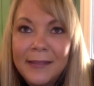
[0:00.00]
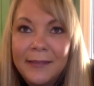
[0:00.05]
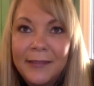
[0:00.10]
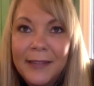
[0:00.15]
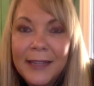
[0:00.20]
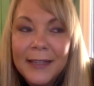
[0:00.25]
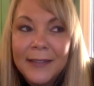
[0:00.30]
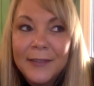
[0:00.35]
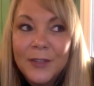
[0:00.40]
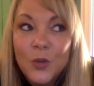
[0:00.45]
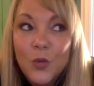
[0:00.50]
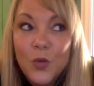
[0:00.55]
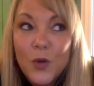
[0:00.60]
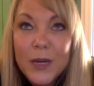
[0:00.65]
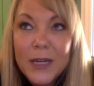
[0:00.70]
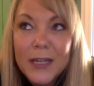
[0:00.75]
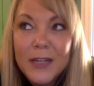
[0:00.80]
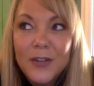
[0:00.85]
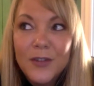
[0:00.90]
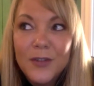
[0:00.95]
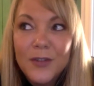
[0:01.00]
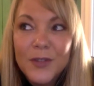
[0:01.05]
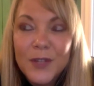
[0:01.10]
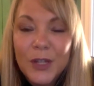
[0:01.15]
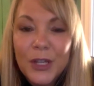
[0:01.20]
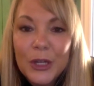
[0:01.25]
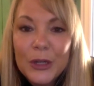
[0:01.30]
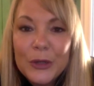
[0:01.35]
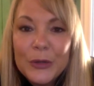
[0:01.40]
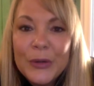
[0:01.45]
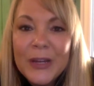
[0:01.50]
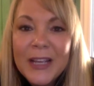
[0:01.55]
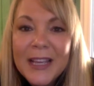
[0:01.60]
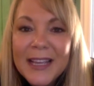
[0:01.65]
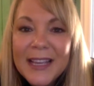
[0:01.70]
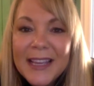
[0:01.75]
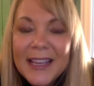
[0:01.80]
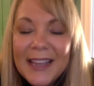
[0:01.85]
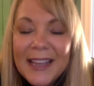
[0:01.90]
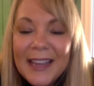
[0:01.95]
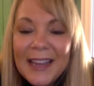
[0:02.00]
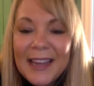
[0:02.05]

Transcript: to think like 20 years ago,